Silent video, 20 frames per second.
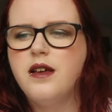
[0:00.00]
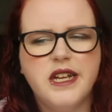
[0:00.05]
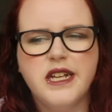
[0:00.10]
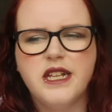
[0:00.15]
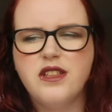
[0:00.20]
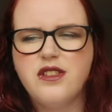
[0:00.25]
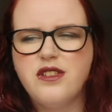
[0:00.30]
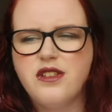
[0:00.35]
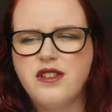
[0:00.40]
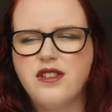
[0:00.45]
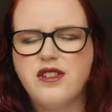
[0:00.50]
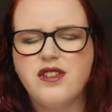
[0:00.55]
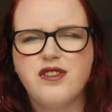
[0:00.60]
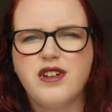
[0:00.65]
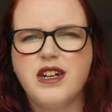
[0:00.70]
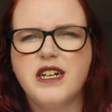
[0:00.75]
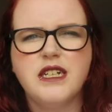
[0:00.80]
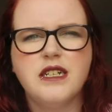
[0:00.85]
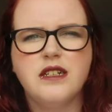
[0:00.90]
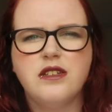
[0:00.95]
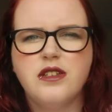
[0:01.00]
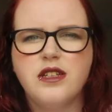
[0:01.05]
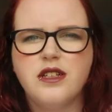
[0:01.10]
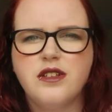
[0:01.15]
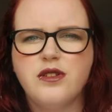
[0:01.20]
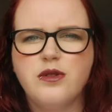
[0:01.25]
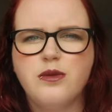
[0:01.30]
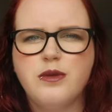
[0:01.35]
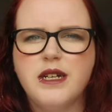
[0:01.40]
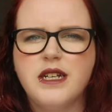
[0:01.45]
It's just strange.
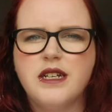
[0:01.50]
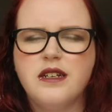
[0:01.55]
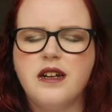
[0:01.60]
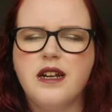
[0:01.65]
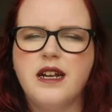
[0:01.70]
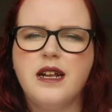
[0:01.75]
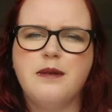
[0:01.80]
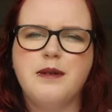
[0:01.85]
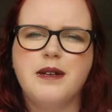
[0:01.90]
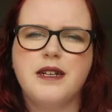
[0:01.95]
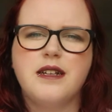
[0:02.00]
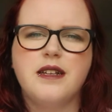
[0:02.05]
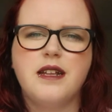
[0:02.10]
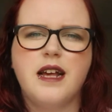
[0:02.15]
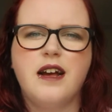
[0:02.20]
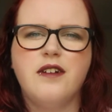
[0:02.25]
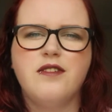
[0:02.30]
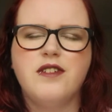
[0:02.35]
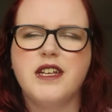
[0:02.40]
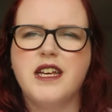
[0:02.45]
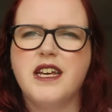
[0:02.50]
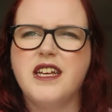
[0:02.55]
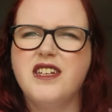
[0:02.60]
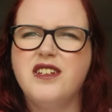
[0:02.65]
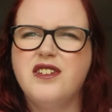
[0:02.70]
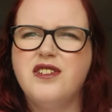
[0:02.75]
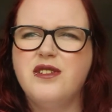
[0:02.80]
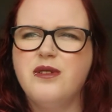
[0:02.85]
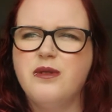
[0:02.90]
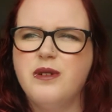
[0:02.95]
It's a weird dynamic to have to get
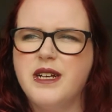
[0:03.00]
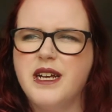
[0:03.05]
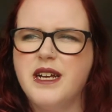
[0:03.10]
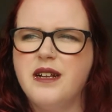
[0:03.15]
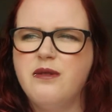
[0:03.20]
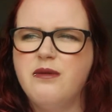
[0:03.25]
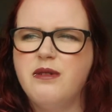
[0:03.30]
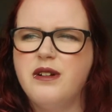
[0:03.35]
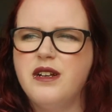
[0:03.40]
used to again,